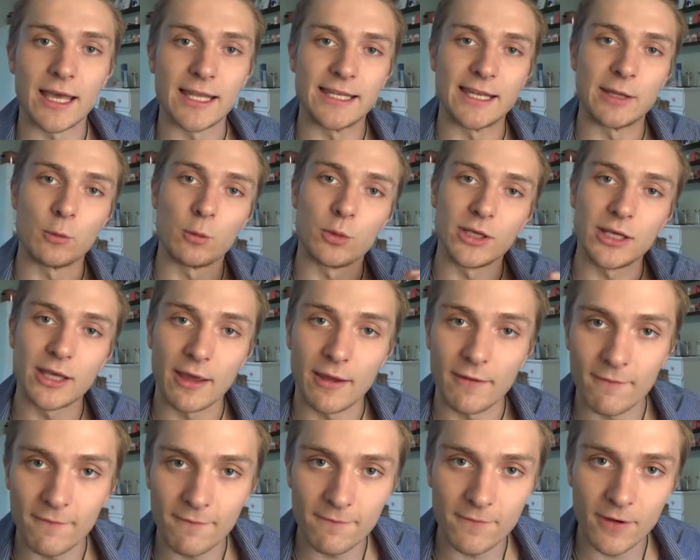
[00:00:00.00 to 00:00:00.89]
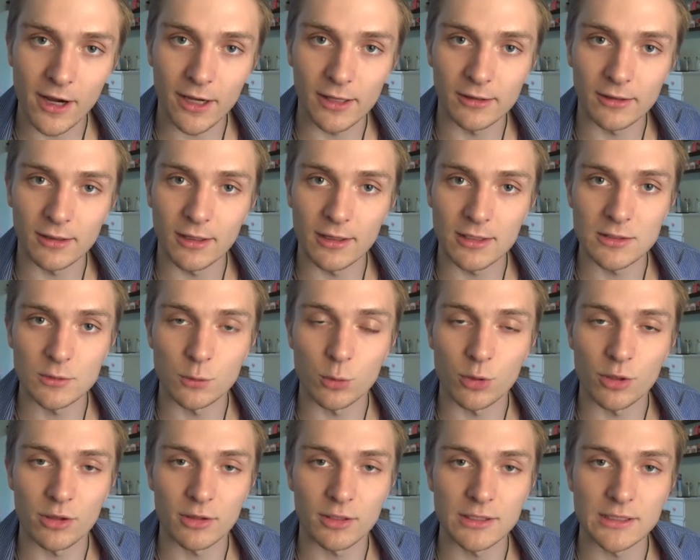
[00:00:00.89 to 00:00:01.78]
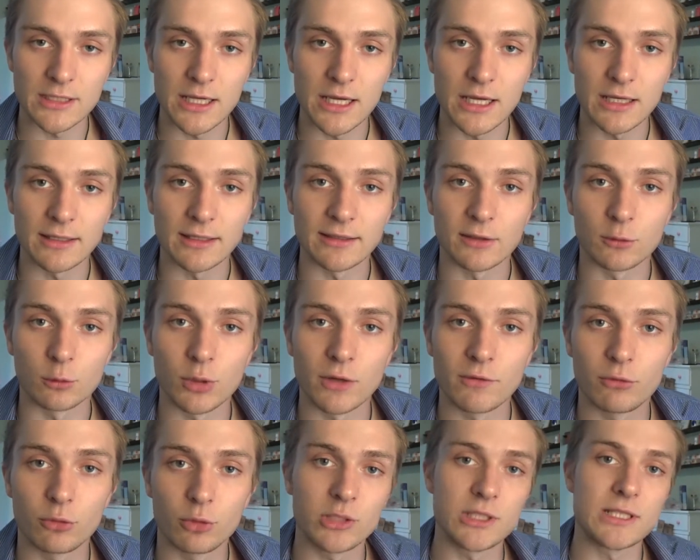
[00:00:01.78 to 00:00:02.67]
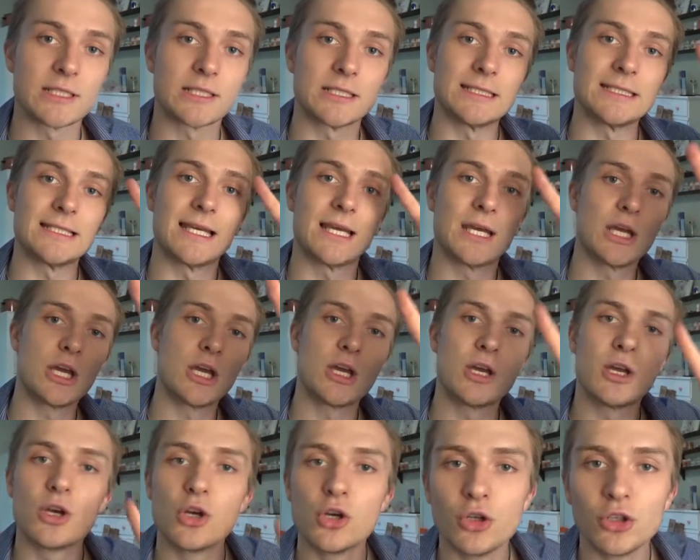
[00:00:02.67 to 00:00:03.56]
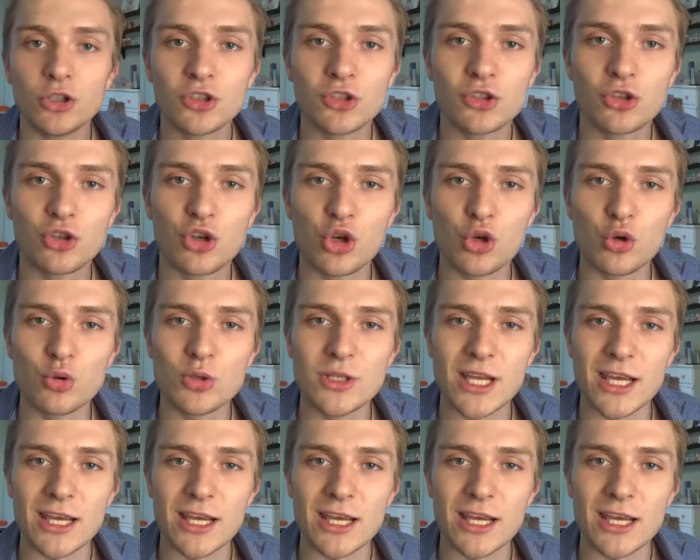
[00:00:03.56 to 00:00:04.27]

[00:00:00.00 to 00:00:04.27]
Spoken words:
And then we get finalized with saying that the reverie is in 2